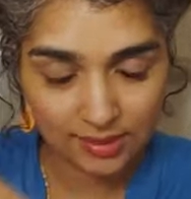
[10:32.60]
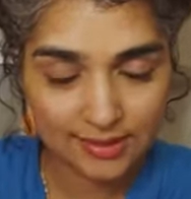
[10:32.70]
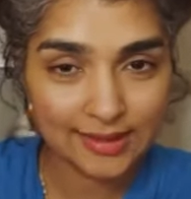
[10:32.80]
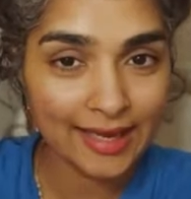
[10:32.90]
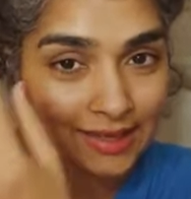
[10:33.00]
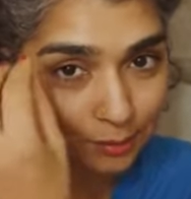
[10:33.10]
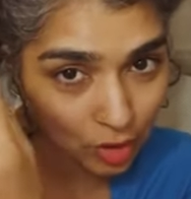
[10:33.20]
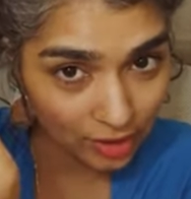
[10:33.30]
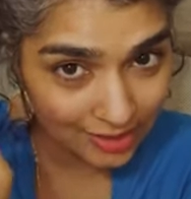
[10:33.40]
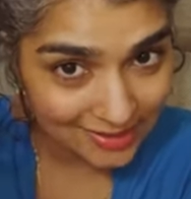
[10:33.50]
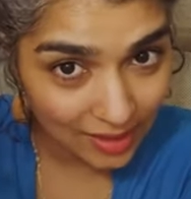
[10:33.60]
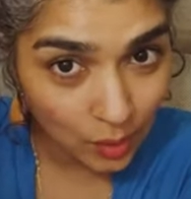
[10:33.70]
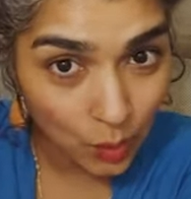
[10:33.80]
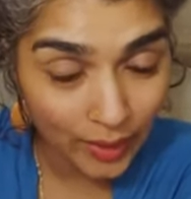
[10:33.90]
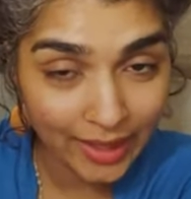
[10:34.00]
styling products
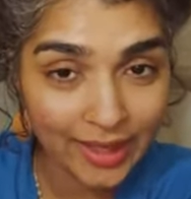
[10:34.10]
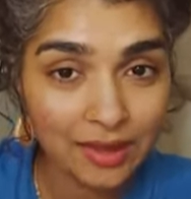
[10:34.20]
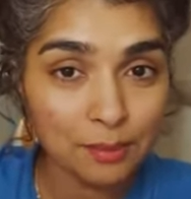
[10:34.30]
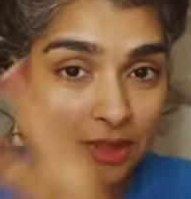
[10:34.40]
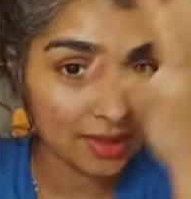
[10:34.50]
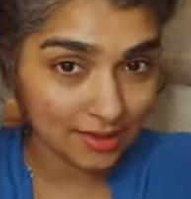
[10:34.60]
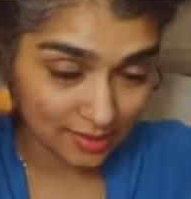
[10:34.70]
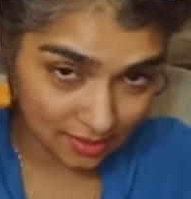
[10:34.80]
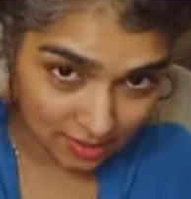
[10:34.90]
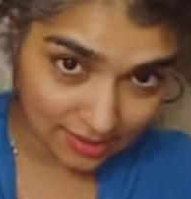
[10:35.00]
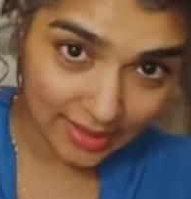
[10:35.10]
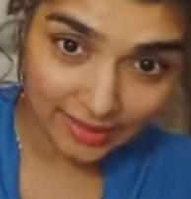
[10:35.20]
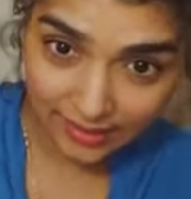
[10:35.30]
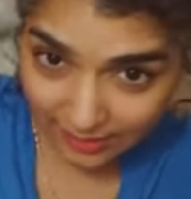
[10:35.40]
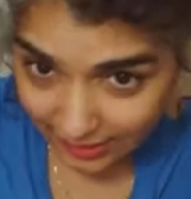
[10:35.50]
away, but it's just
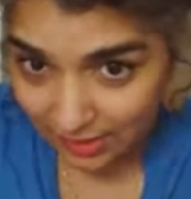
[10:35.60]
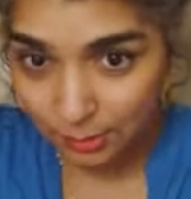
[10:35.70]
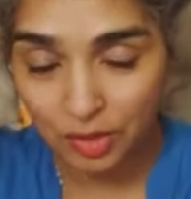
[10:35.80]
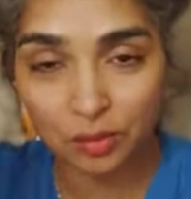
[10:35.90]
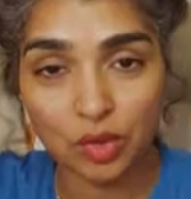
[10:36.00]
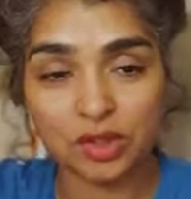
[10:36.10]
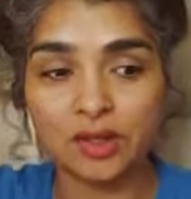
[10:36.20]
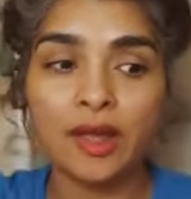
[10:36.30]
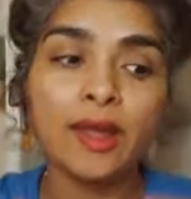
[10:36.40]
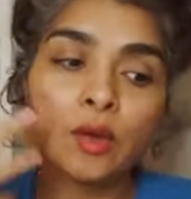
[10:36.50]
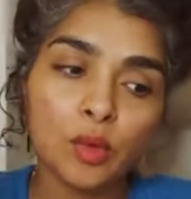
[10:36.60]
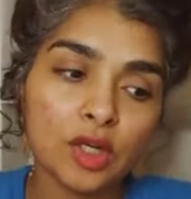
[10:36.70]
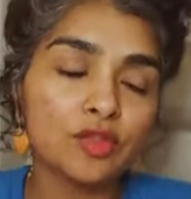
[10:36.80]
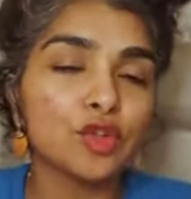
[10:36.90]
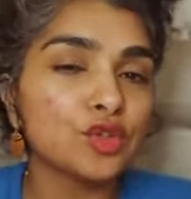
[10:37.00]
getting a little bit of water. Well,
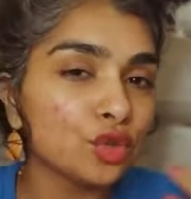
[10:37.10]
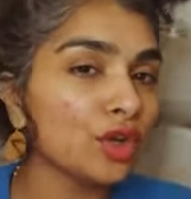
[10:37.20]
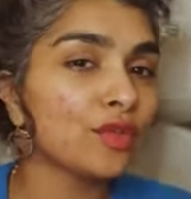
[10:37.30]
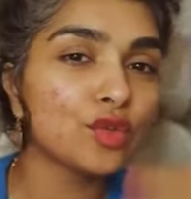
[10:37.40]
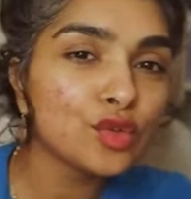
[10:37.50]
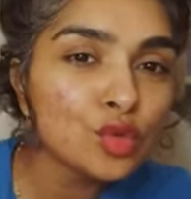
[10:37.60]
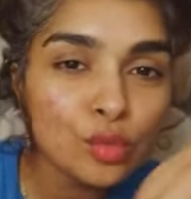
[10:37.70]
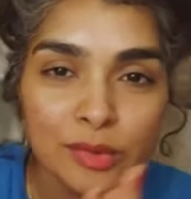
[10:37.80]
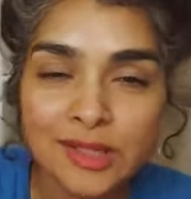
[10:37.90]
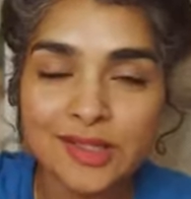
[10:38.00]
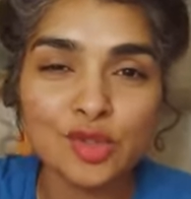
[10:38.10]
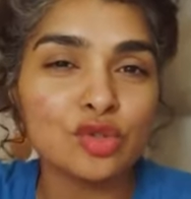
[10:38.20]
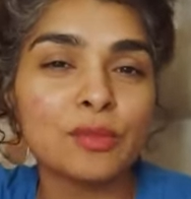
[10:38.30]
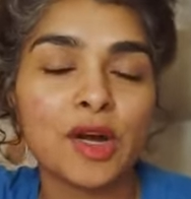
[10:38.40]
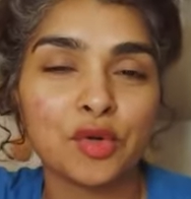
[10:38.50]
of course, you don't have to zoom in and
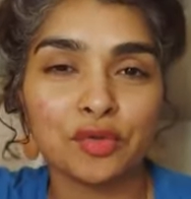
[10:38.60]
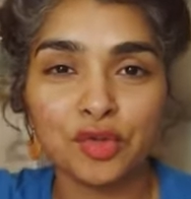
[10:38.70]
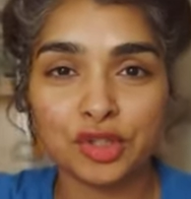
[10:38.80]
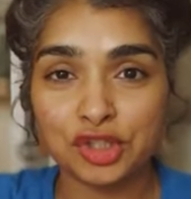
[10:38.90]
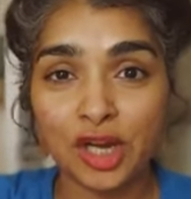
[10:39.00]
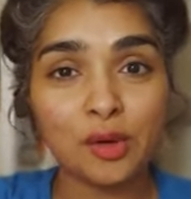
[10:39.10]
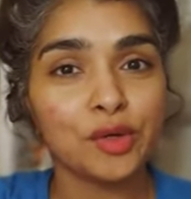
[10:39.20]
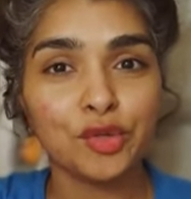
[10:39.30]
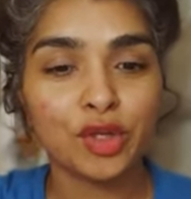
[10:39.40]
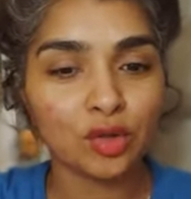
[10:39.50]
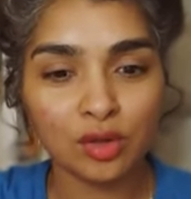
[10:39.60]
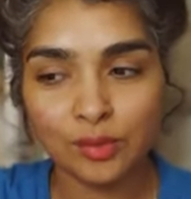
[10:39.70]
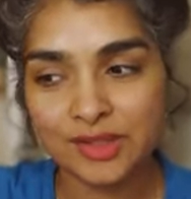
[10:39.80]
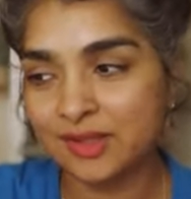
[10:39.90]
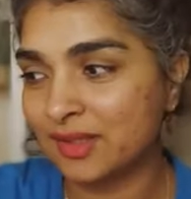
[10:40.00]
zoom out of your shower. You can
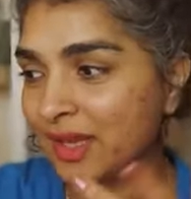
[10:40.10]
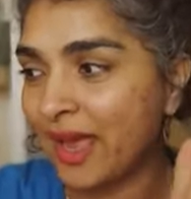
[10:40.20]
always just